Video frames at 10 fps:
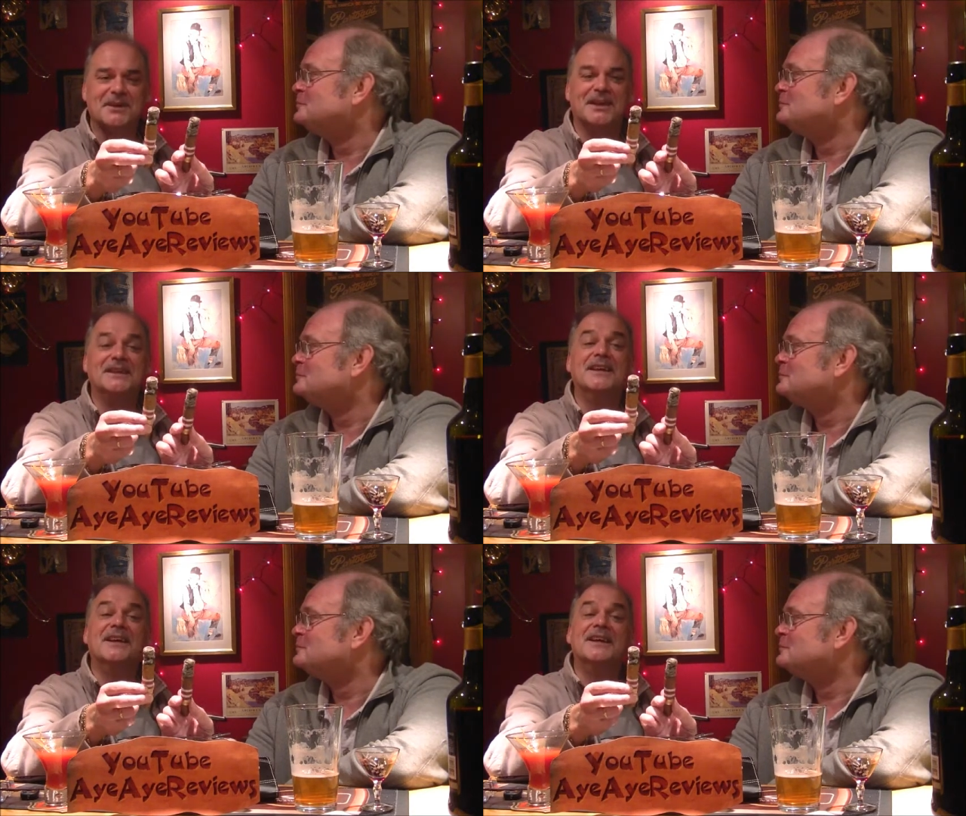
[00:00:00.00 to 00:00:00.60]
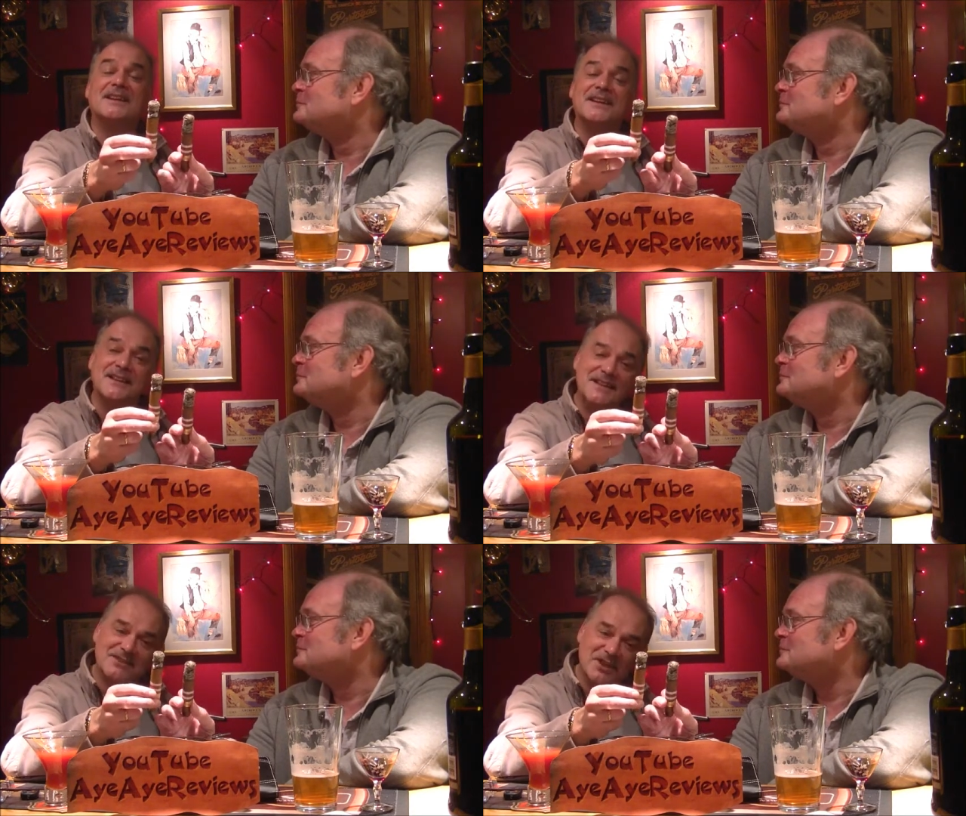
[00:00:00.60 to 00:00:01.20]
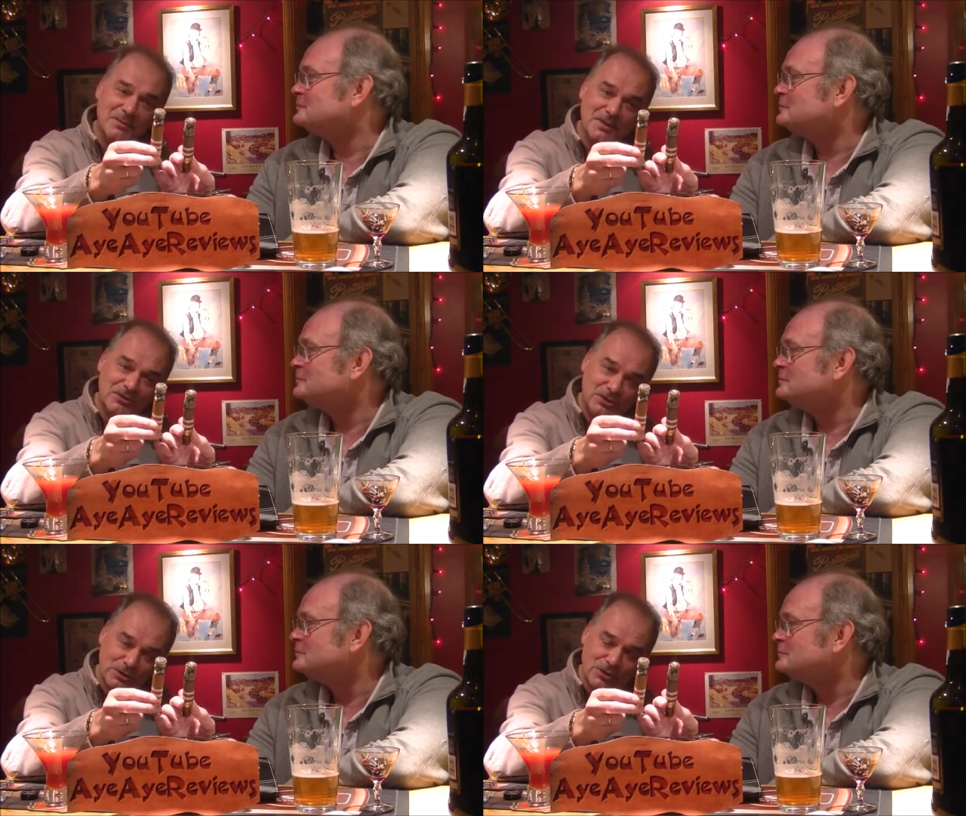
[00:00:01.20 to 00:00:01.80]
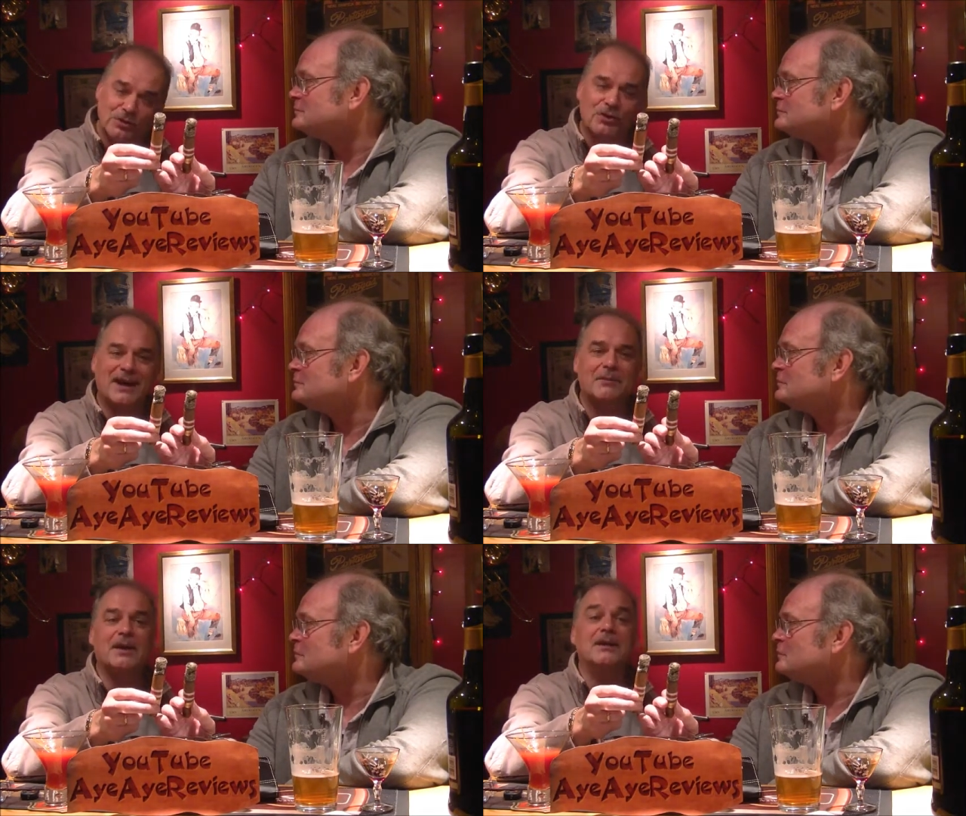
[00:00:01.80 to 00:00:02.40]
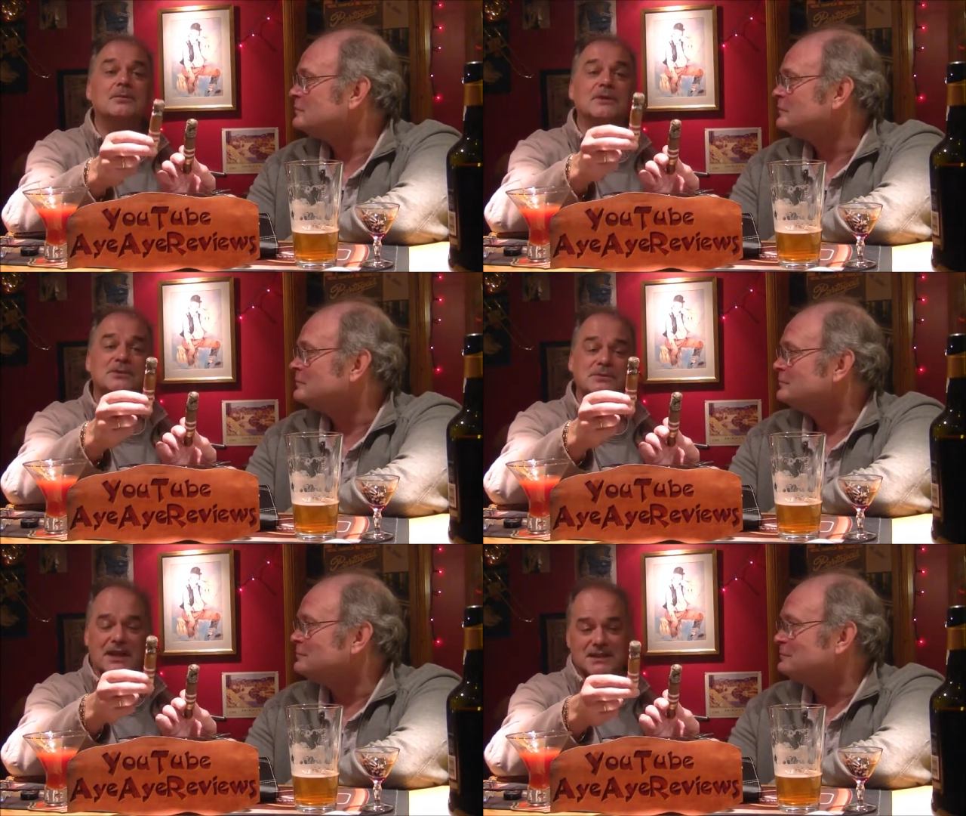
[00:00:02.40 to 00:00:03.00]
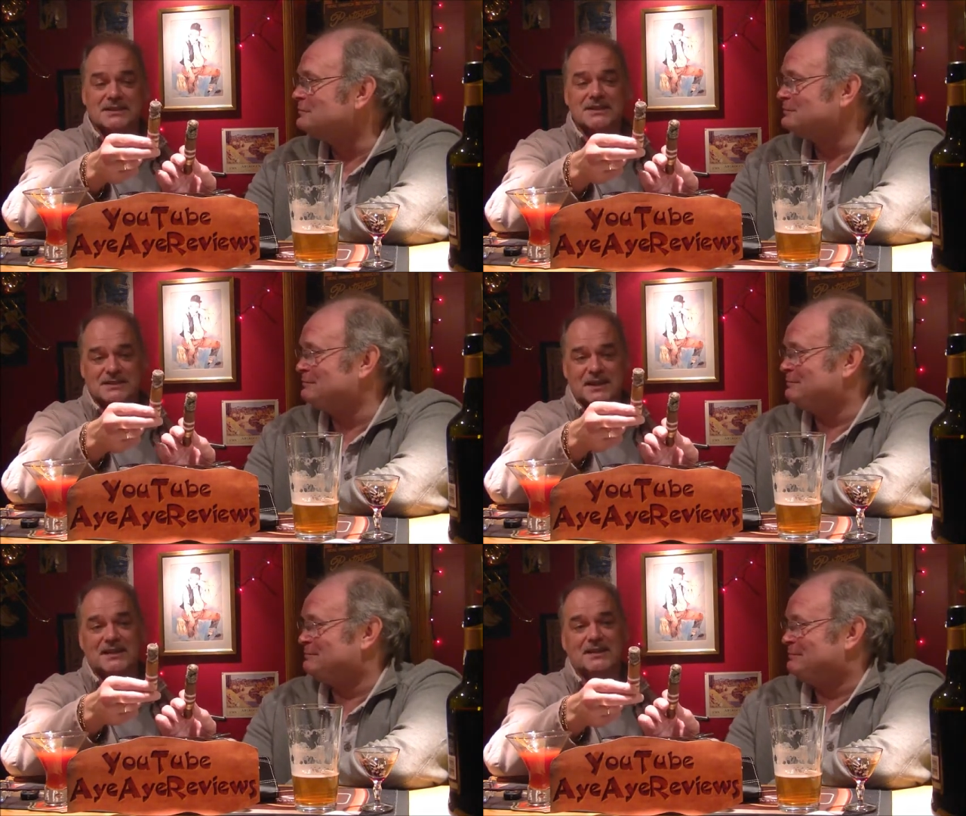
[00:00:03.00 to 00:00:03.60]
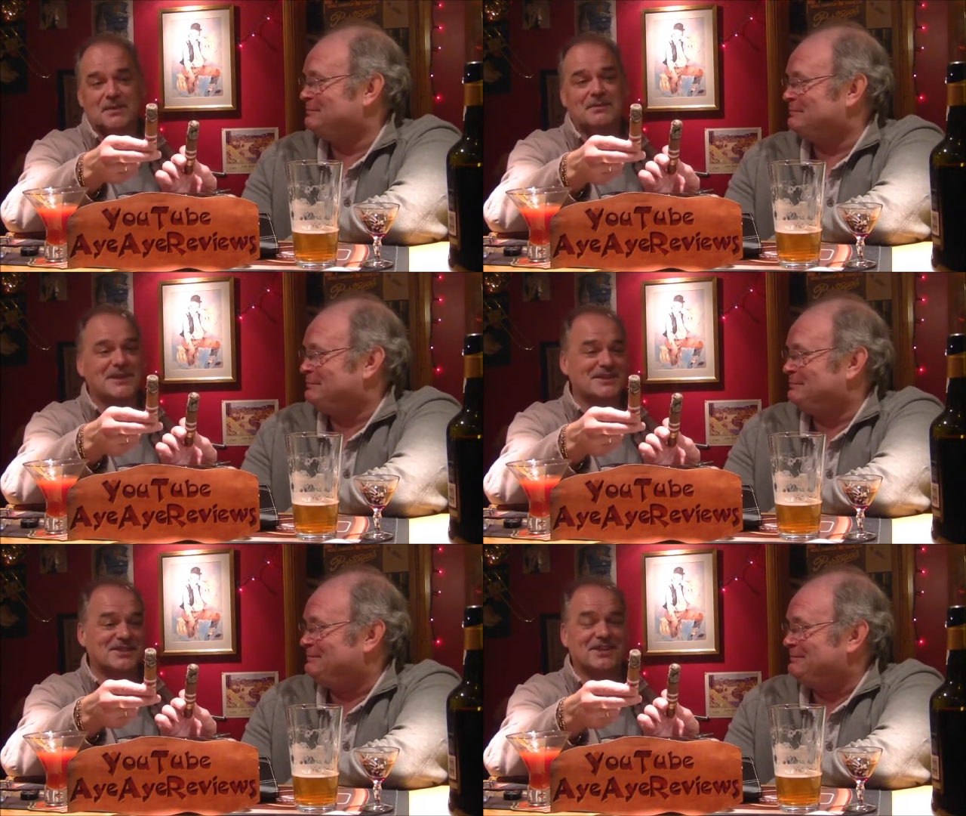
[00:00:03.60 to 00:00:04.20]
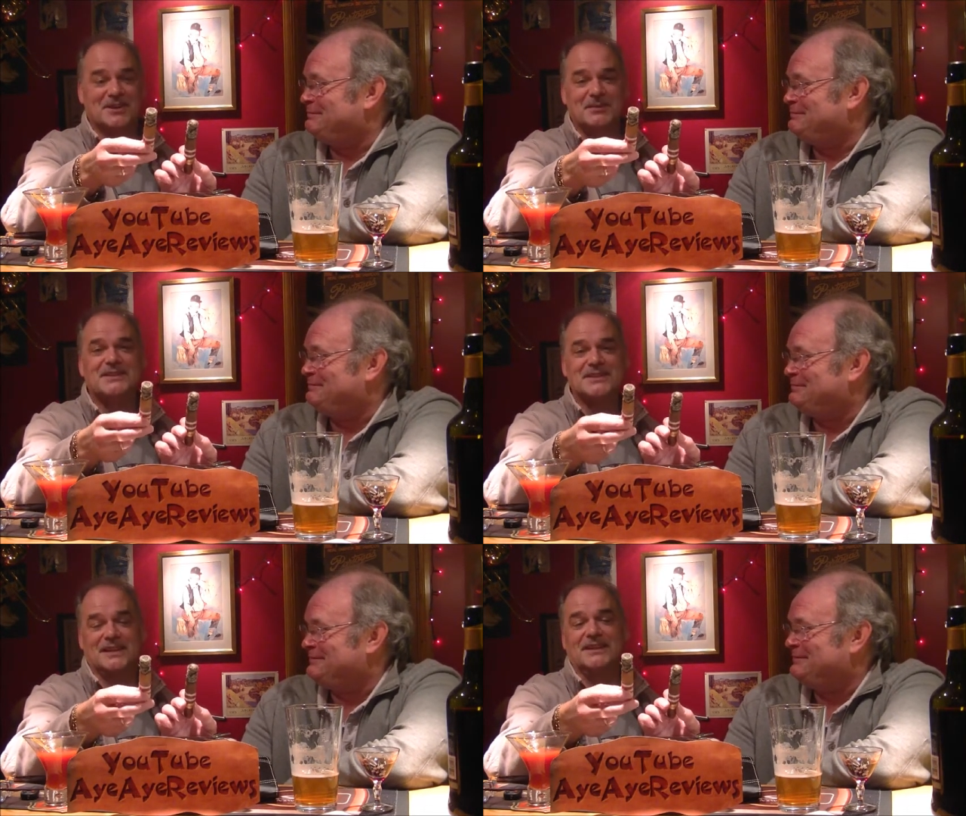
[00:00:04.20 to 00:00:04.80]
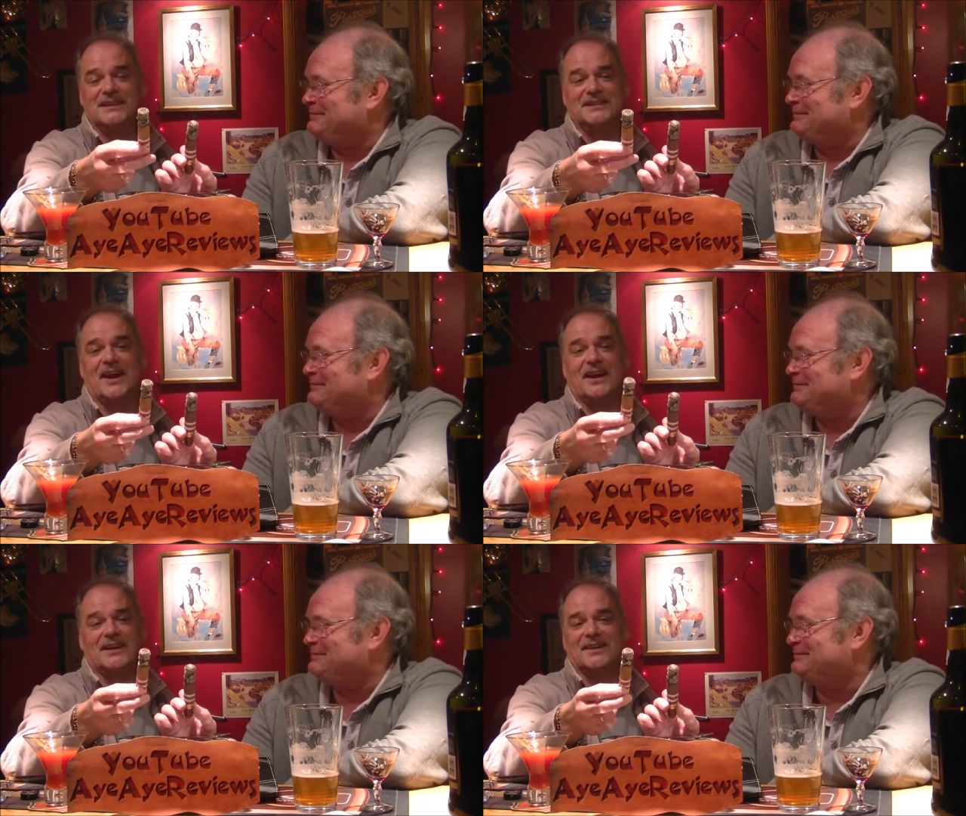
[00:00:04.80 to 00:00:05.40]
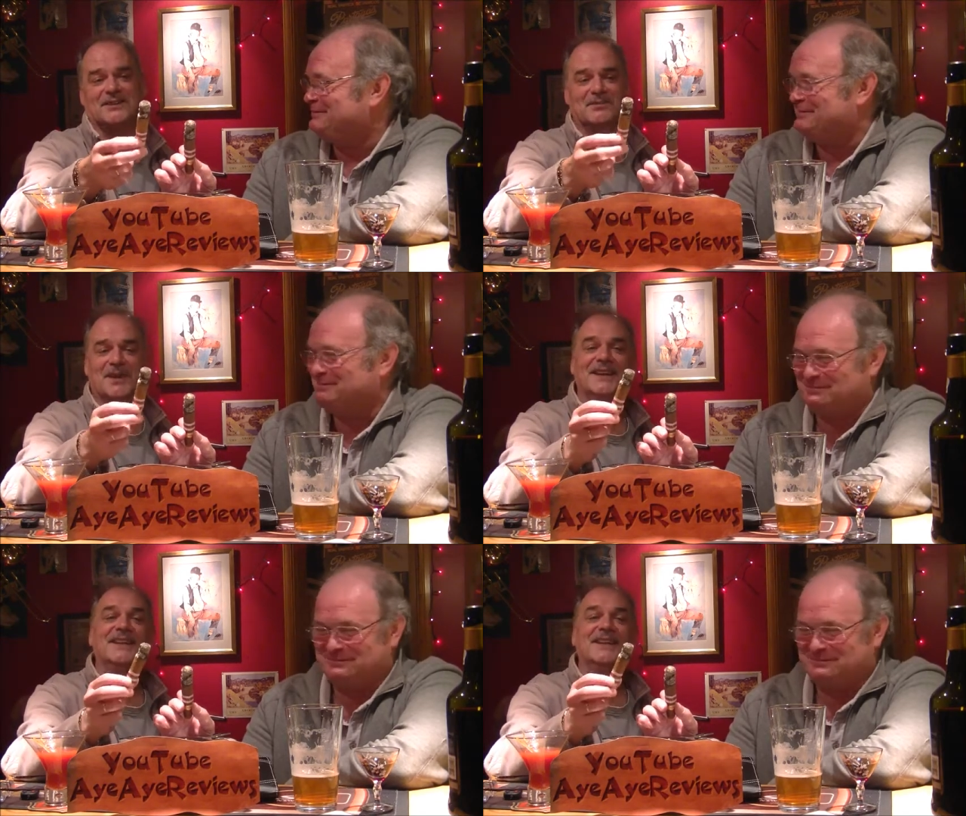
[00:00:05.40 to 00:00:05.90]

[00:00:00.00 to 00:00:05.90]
Speaker 1: mine. He's got a Maduro wrapper, which would actually say that maybe it's going to be slightly darker than mine.